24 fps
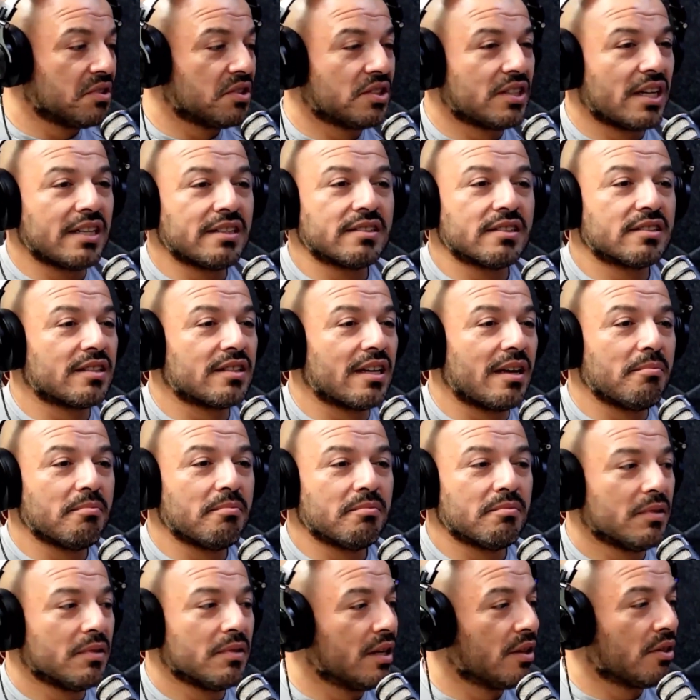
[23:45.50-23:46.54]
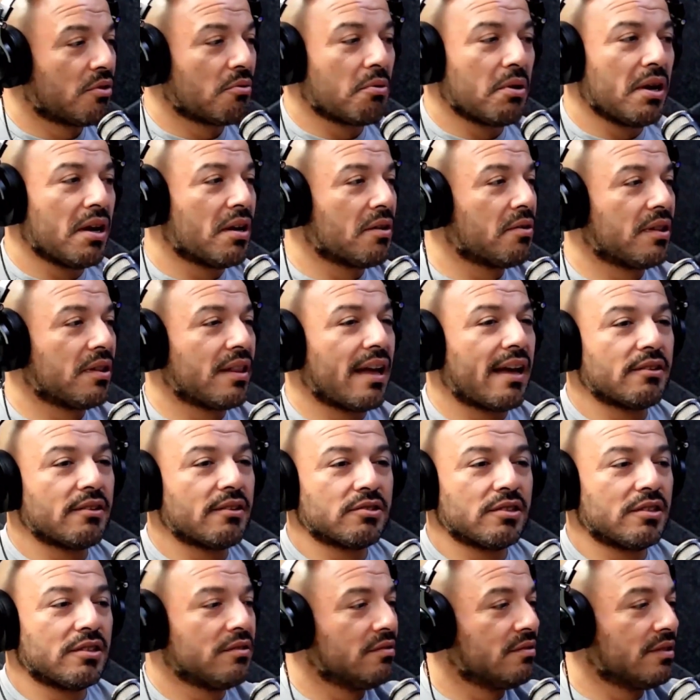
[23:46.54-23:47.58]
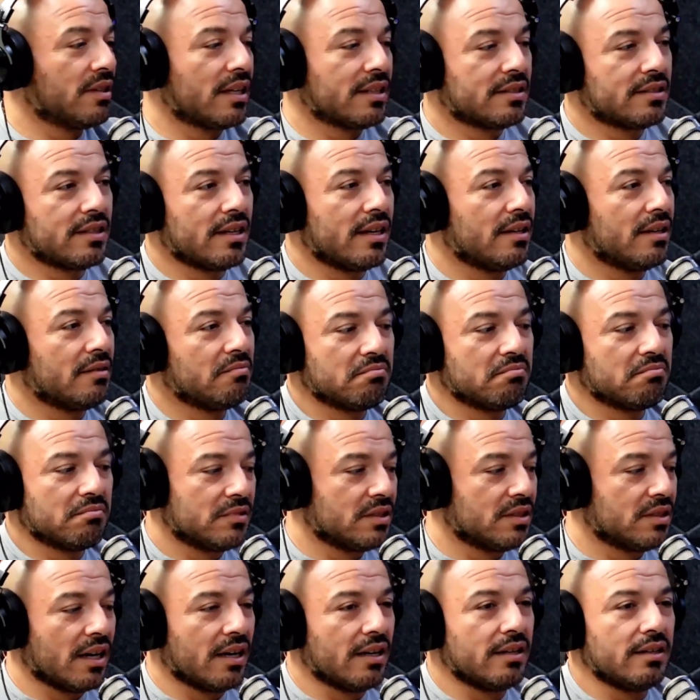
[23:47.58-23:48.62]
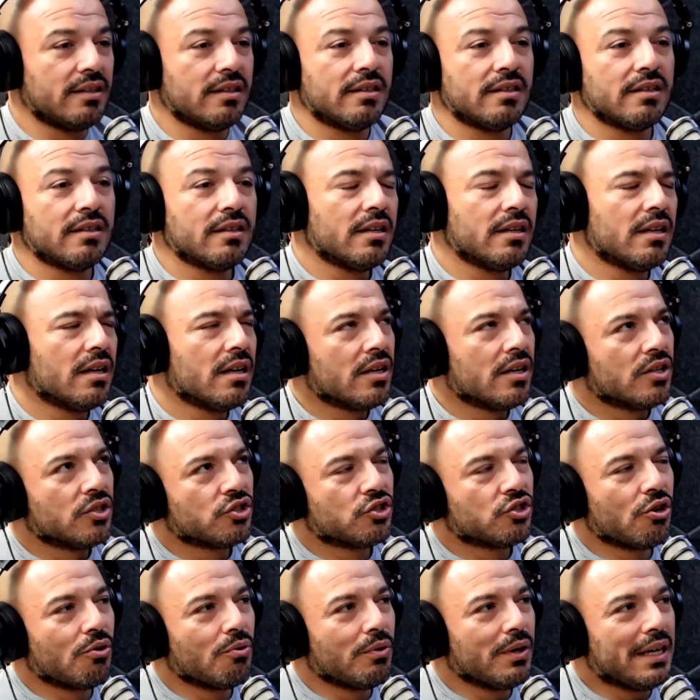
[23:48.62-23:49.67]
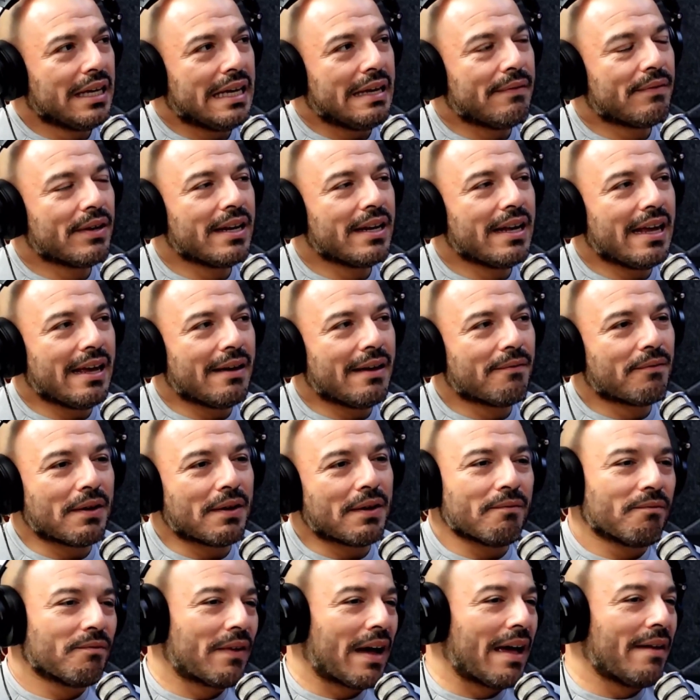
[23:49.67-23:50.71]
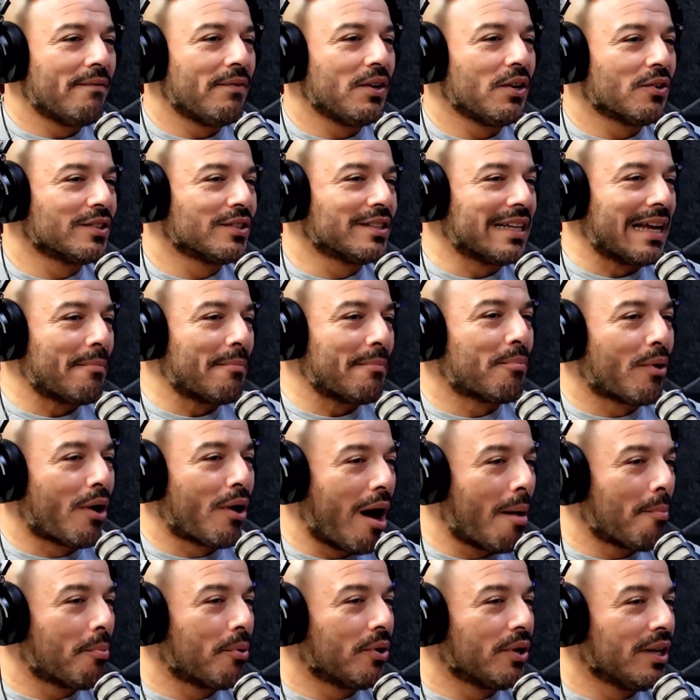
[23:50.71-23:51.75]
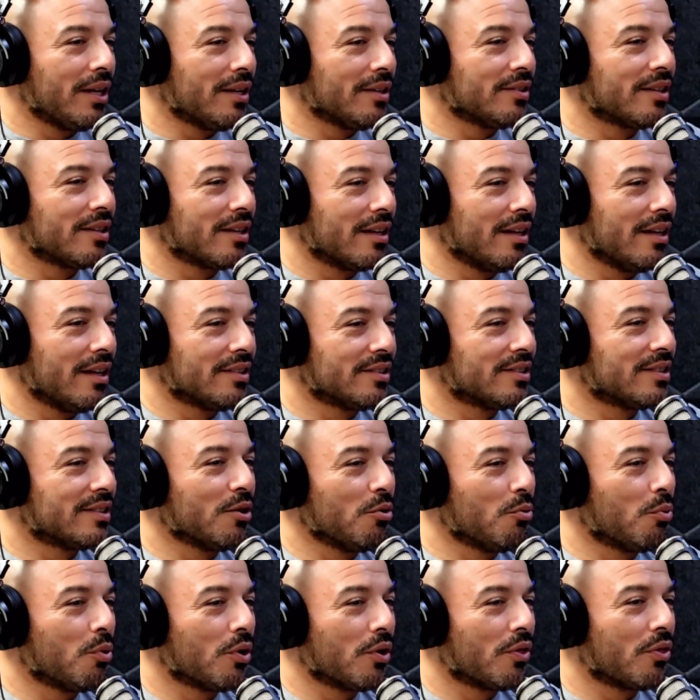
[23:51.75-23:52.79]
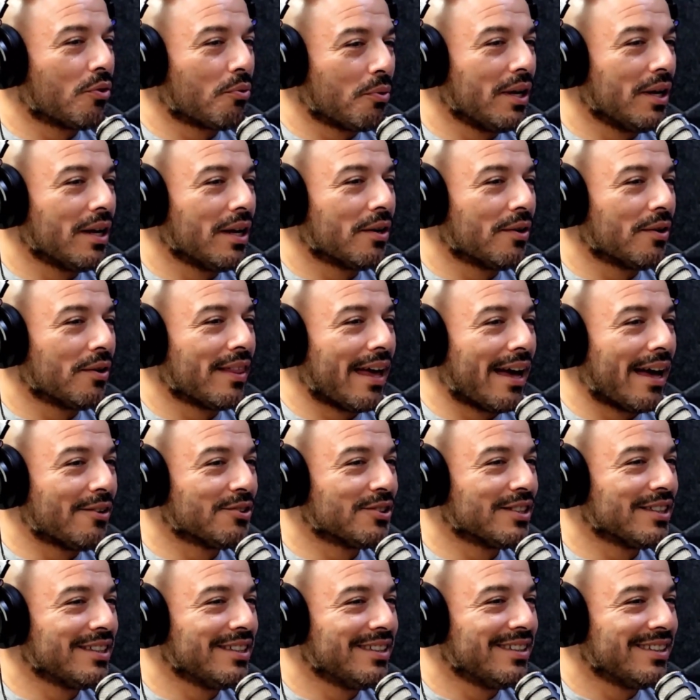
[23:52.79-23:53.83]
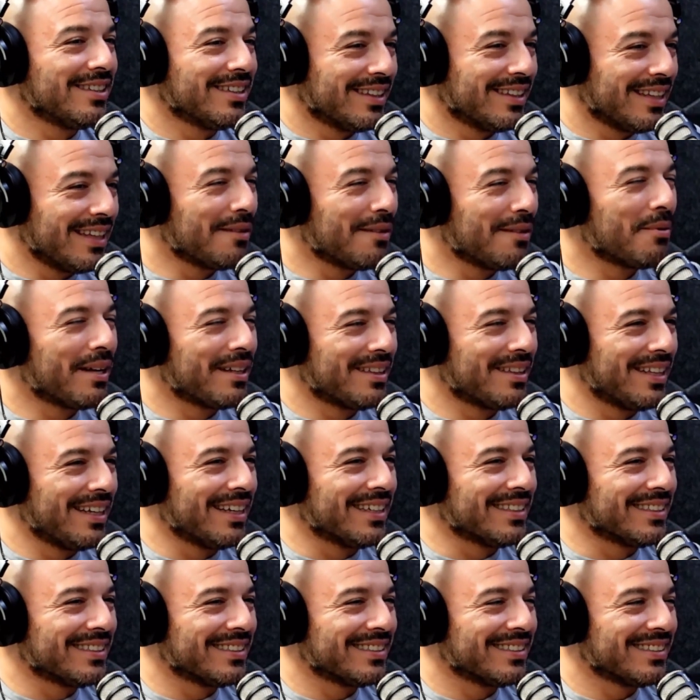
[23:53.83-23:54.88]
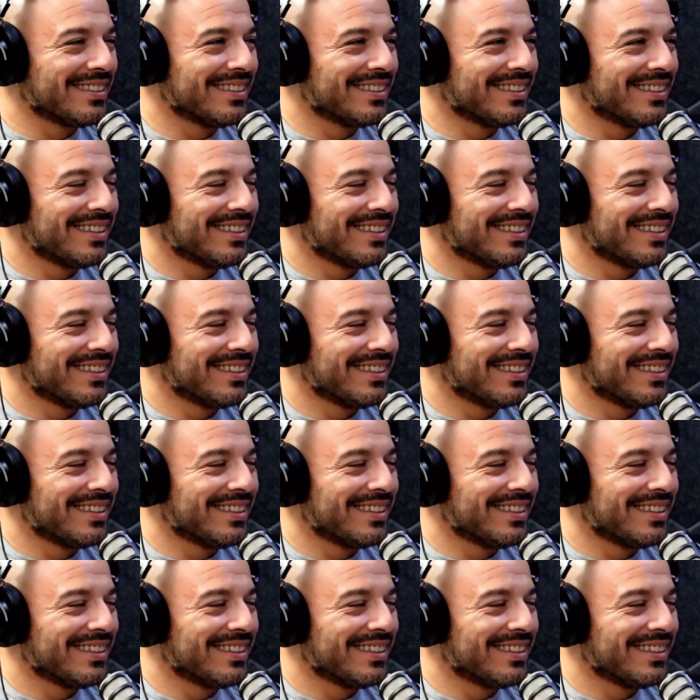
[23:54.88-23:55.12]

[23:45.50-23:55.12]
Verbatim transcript: Stays the same. 300,000, that's it, done. So even if in 5 years that property is is still worth 300,000, think mm-hmm. about this.